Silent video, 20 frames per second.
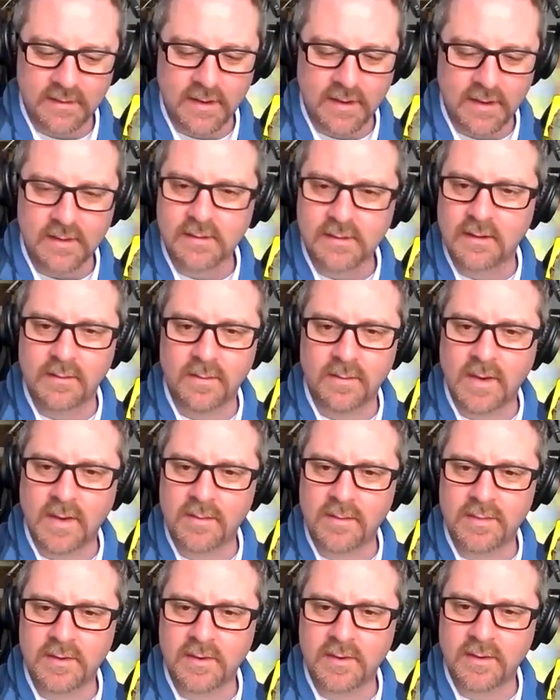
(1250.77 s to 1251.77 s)
is awesome.
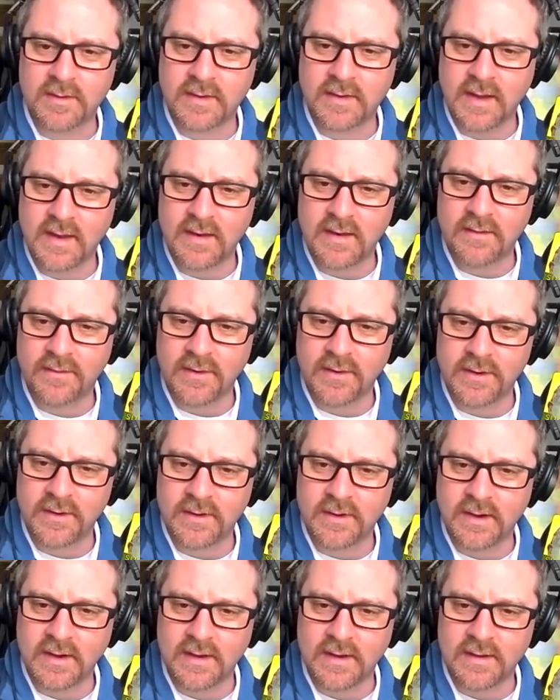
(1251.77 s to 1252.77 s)
I'm so excited for you
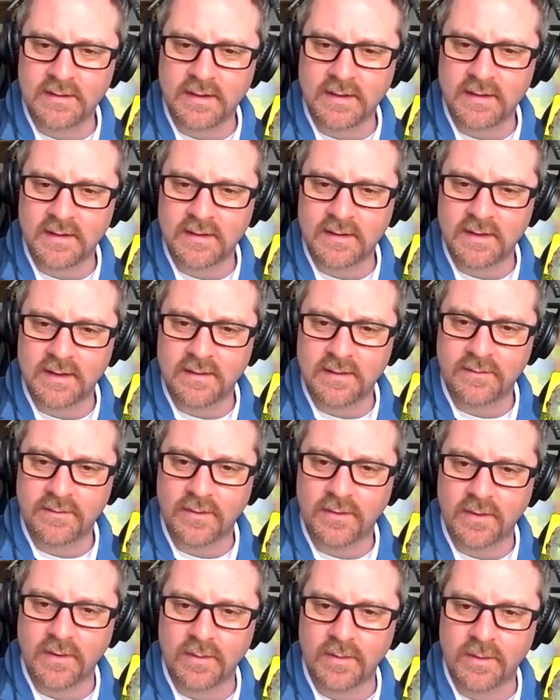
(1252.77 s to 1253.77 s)
guys and and
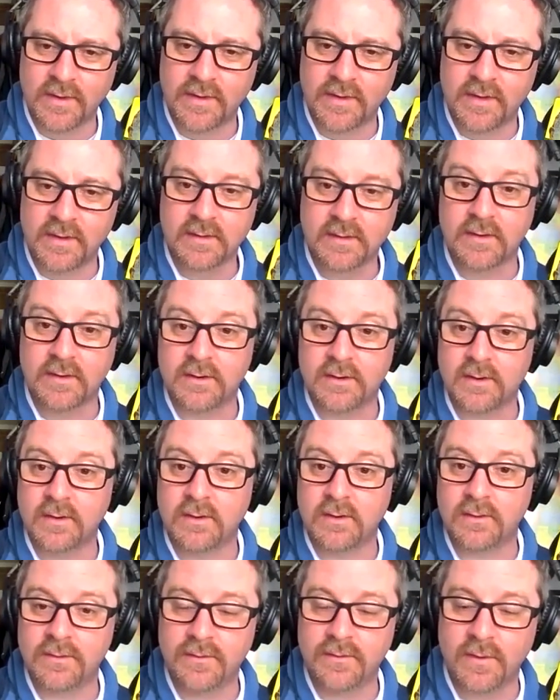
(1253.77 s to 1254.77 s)
for what this could
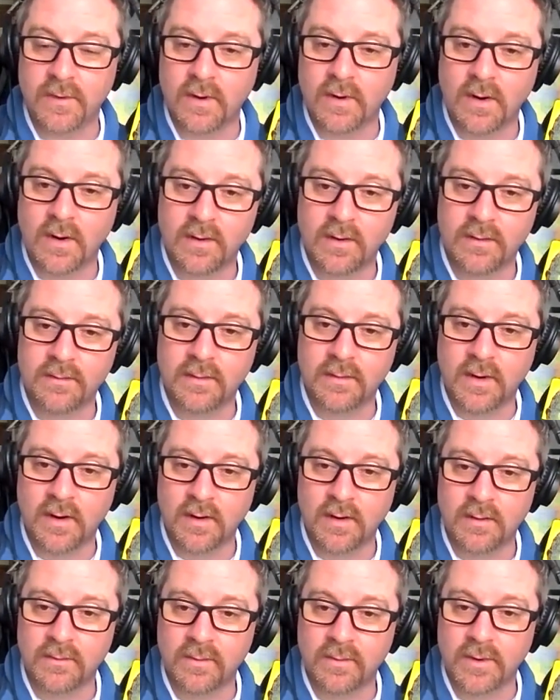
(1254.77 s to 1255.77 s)
do for our
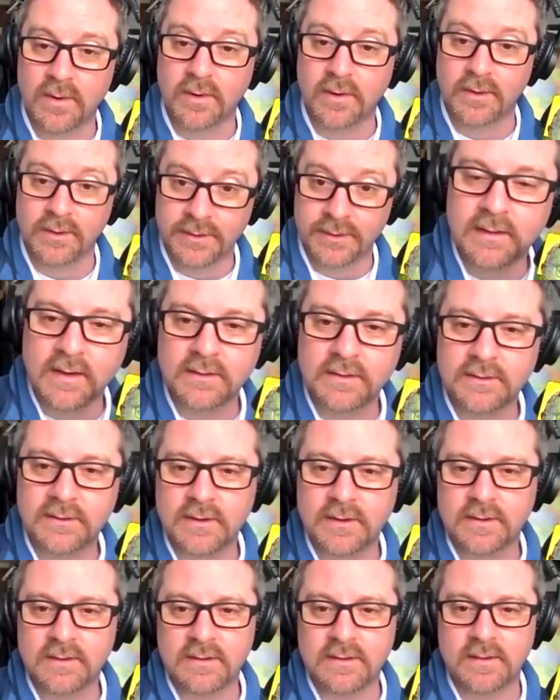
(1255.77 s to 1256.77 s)
our world, not
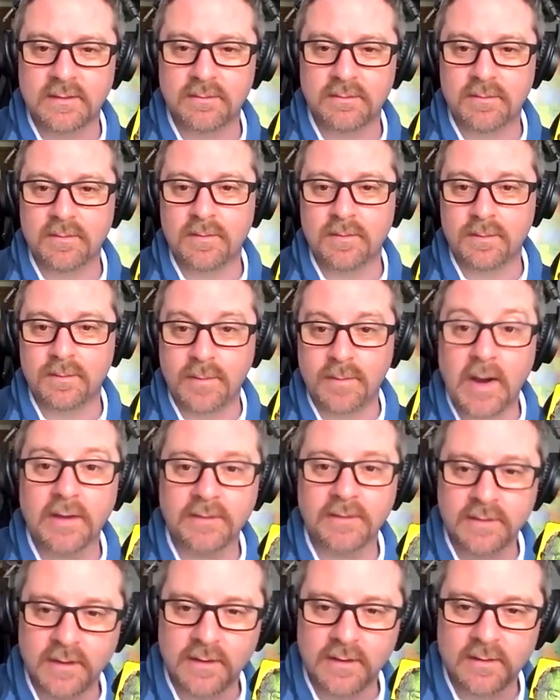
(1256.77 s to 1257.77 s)
just
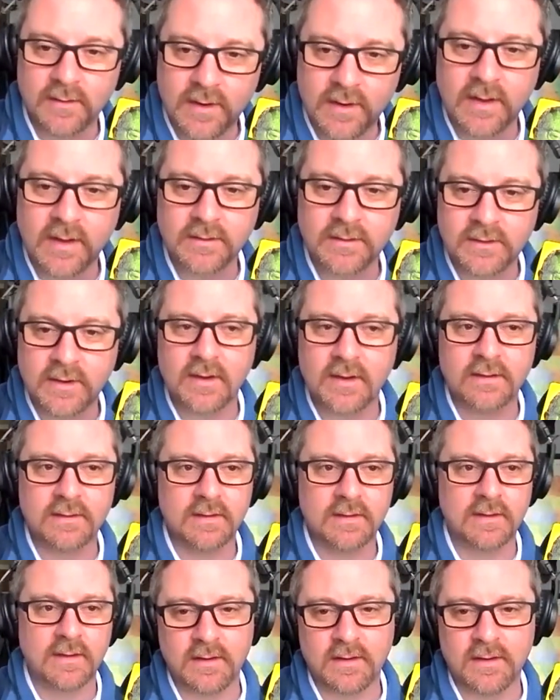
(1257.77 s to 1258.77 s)
Boston or not
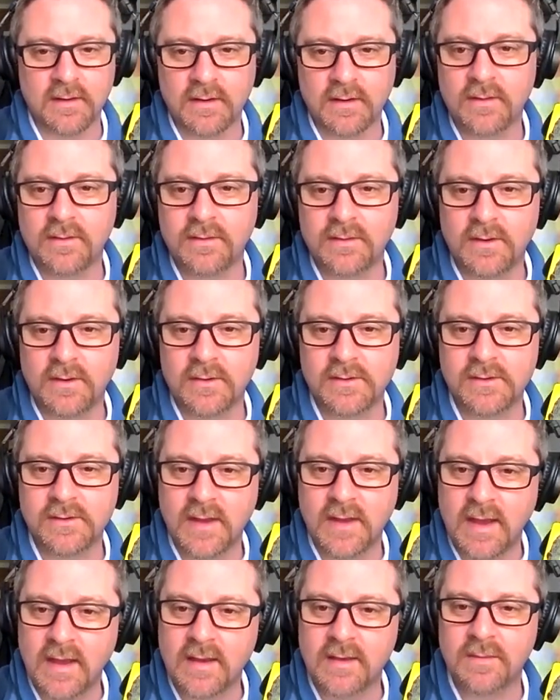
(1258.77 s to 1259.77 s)
just you know your
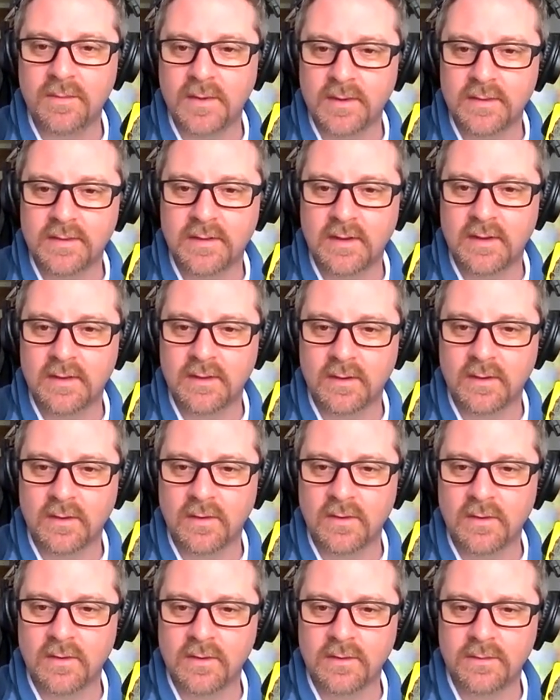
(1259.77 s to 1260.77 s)
state, but the the
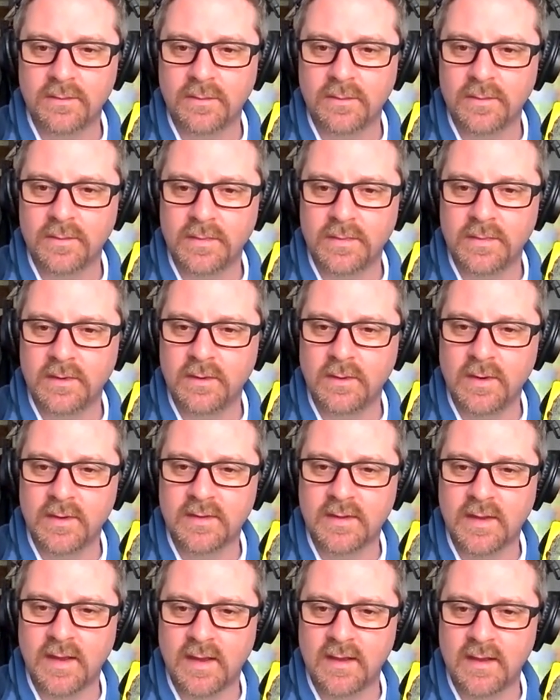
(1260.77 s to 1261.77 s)
whole
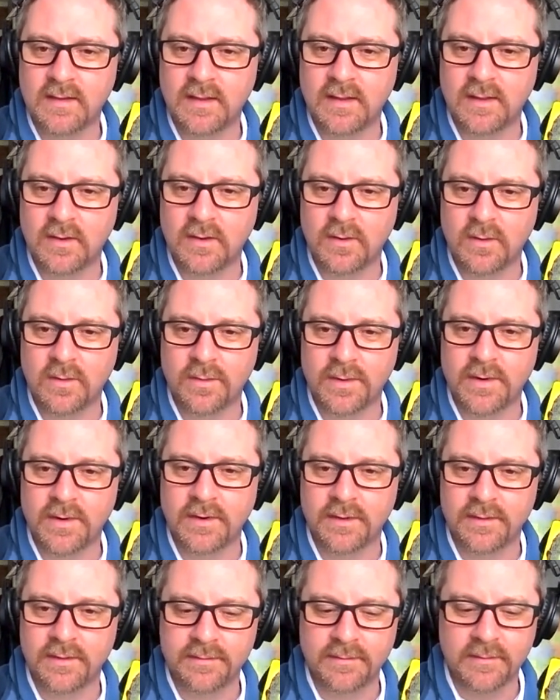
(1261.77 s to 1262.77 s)
USA and then the whole
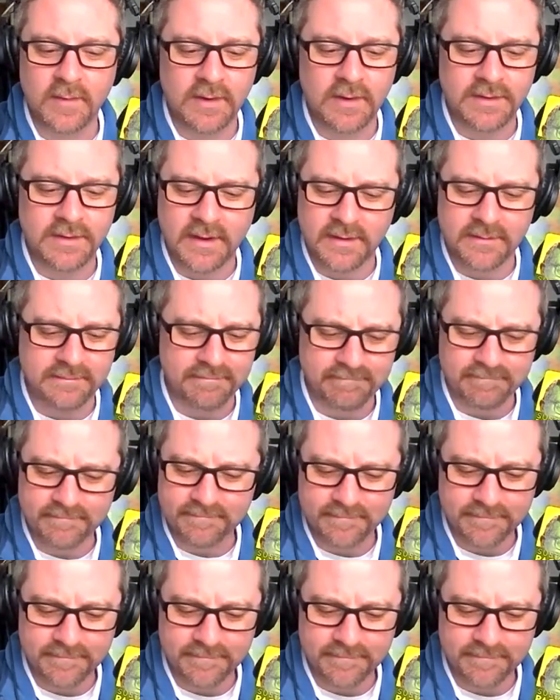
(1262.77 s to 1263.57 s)
world. Well done.